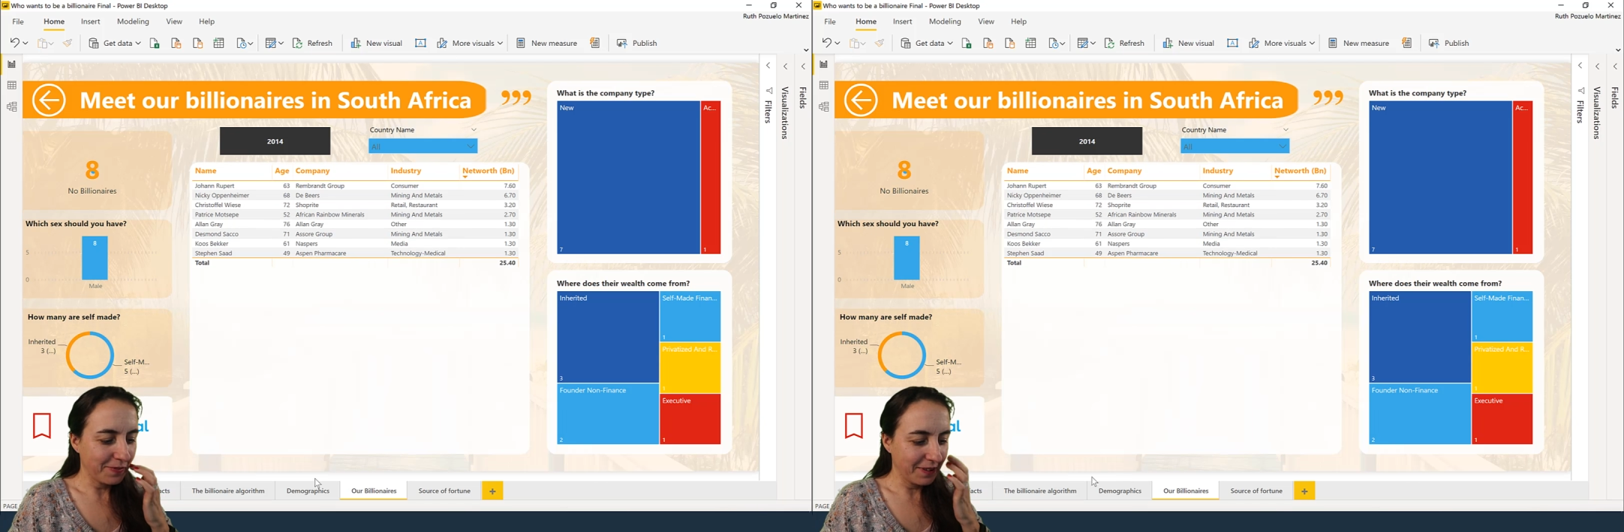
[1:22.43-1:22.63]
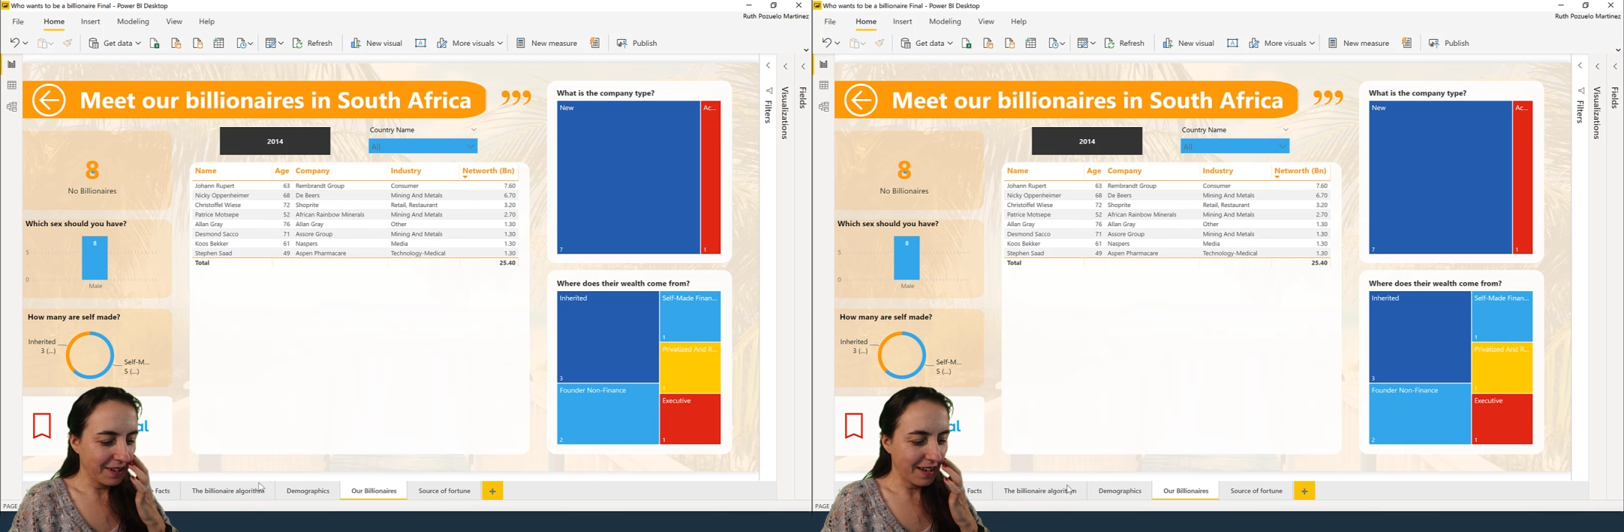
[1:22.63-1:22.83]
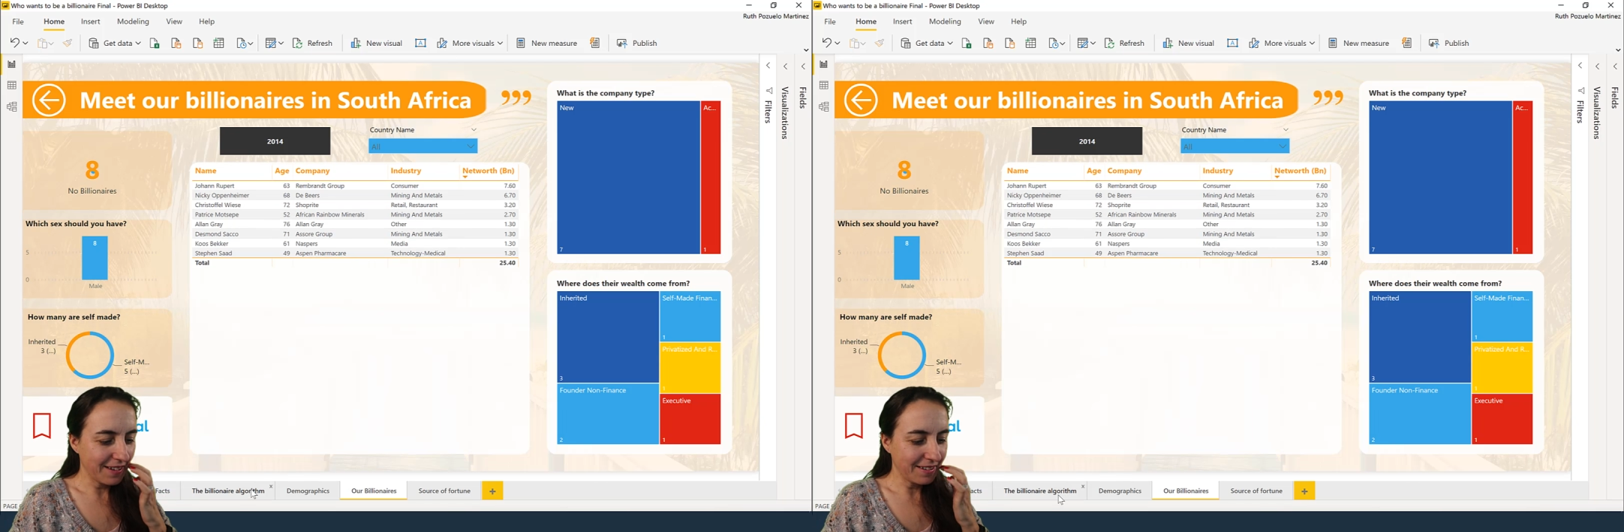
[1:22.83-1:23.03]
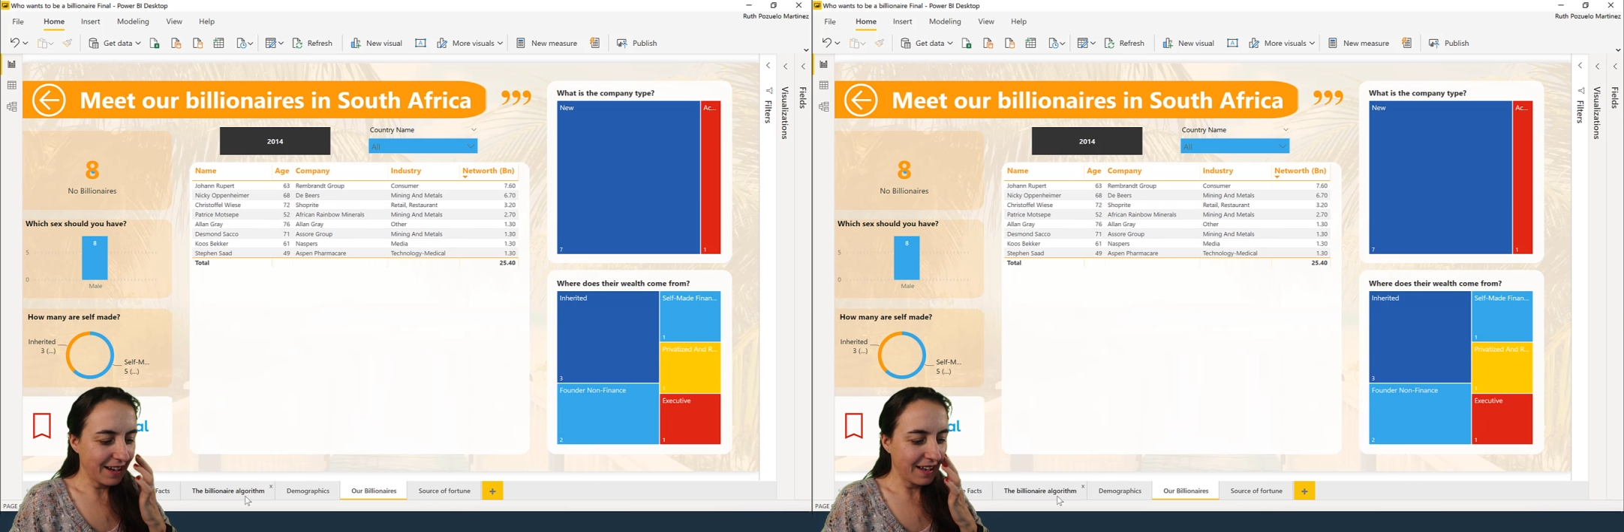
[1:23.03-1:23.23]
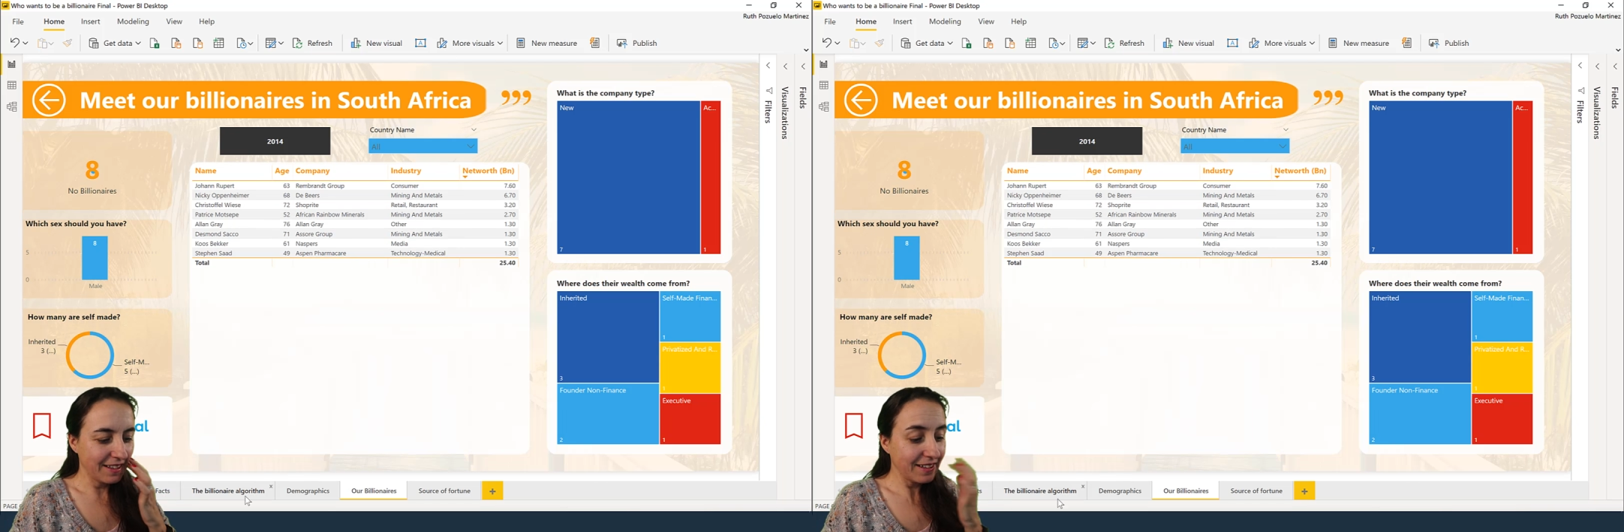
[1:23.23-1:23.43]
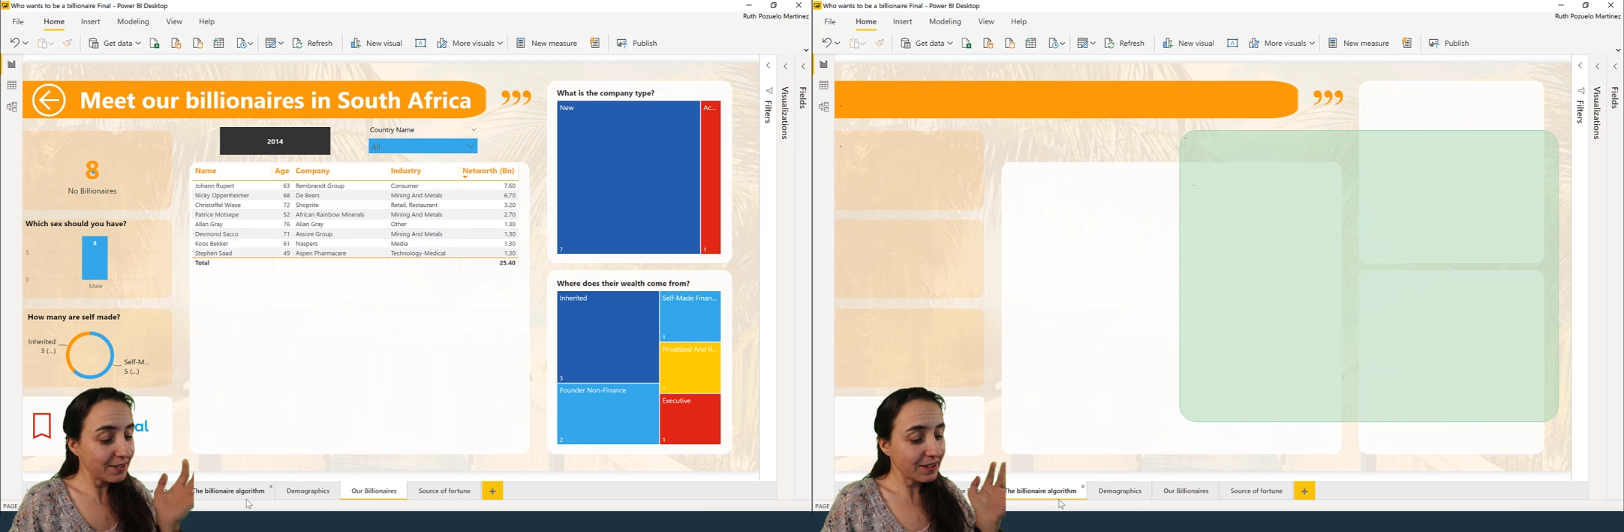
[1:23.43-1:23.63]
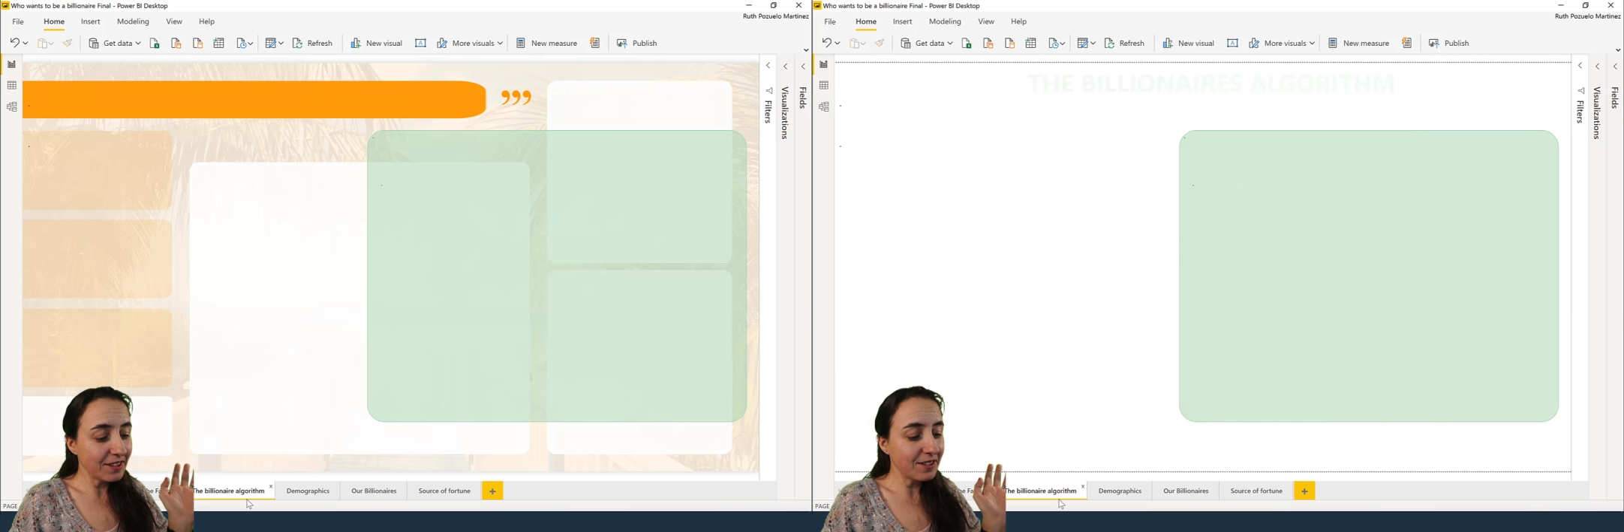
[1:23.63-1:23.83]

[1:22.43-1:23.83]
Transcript: Okay, and you can